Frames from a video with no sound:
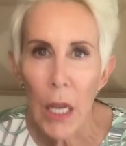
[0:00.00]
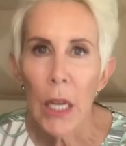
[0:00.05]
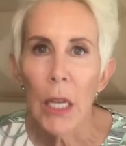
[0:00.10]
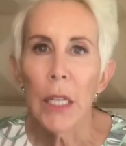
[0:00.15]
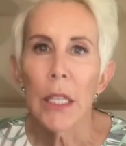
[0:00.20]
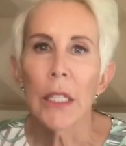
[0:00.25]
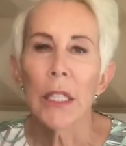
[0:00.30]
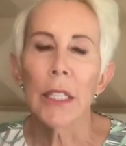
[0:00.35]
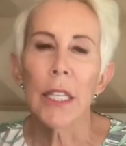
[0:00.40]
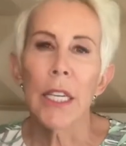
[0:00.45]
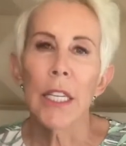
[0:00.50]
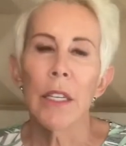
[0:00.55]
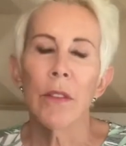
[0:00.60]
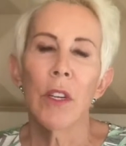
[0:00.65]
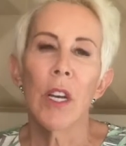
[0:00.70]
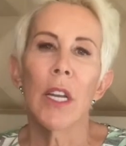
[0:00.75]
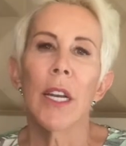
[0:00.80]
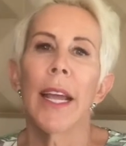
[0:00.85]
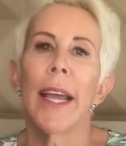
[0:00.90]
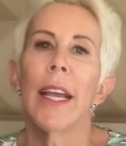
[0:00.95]
Say you've
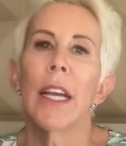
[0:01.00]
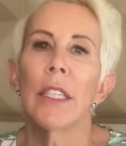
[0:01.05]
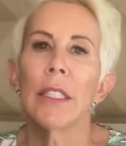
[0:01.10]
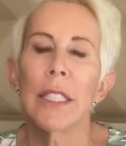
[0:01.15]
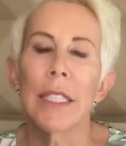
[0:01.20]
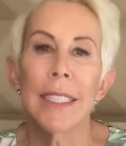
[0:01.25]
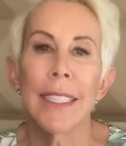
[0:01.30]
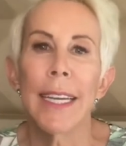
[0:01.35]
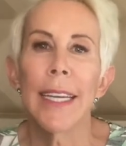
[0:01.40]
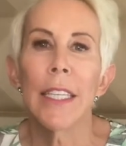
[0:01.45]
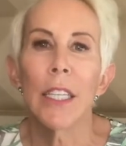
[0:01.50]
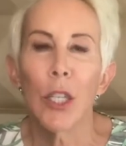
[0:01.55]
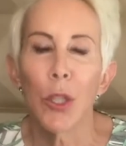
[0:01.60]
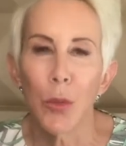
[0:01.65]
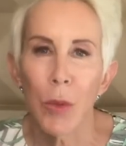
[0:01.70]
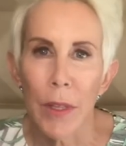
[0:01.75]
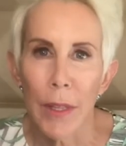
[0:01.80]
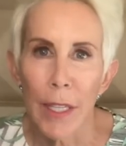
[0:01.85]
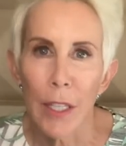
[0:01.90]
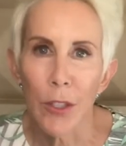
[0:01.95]
got a house that's
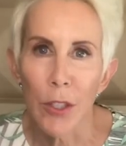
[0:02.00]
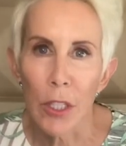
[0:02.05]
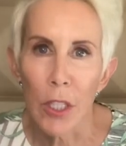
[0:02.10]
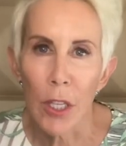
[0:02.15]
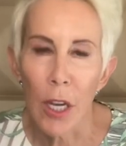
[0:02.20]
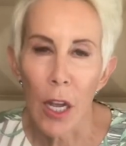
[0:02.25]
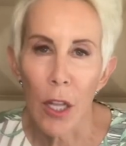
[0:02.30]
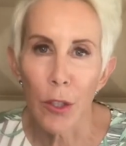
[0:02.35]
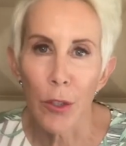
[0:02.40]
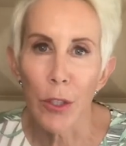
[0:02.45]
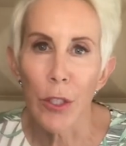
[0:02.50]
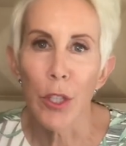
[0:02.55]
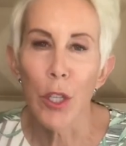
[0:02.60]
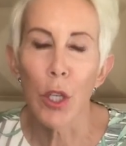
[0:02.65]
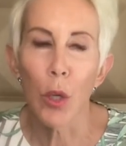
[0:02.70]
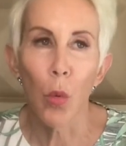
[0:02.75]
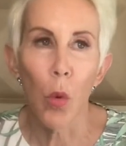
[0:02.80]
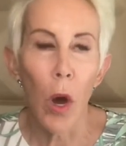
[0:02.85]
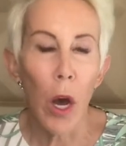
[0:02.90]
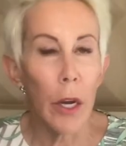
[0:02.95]
$800,000 and
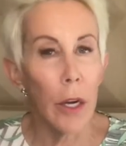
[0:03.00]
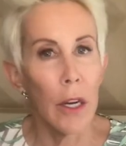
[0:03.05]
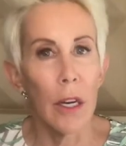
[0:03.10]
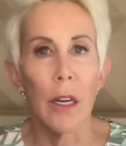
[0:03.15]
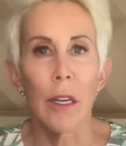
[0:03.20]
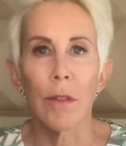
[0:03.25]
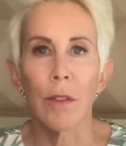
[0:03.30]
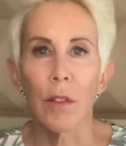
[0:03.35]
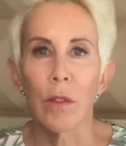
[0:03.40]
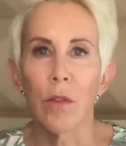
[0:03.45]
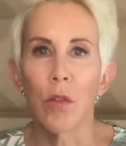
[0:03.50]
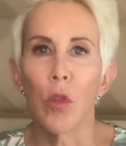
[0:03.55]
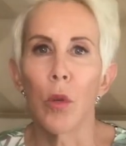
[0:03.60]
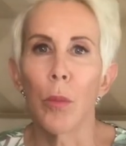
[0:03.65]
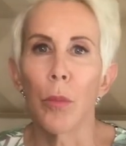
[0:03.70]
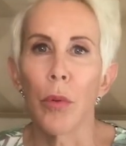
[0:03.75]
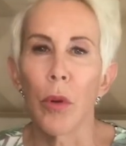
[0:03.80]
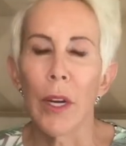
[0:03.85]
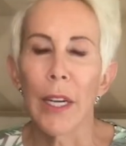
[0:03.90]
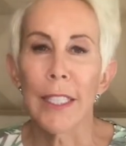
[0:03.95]
you want to offer full
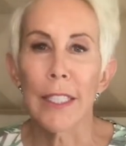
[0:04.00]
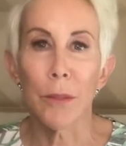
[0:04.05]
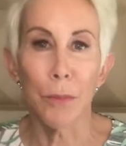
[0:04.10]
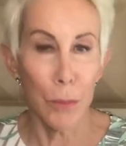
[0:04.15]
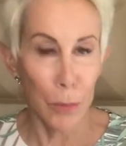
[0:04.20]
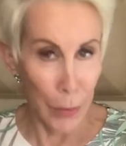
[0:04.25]
price,